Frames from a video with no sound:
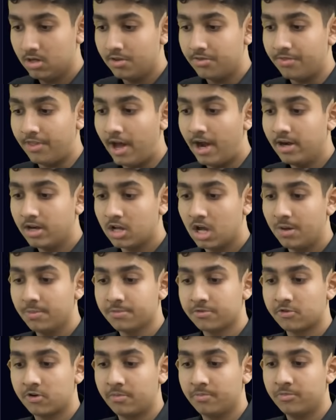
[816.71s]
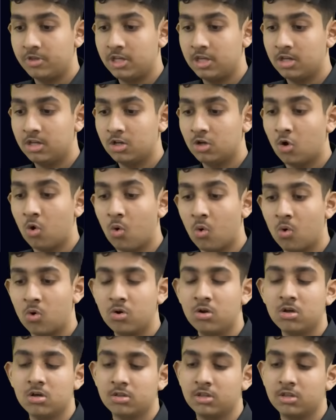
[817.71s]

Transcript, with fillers: that comes from the code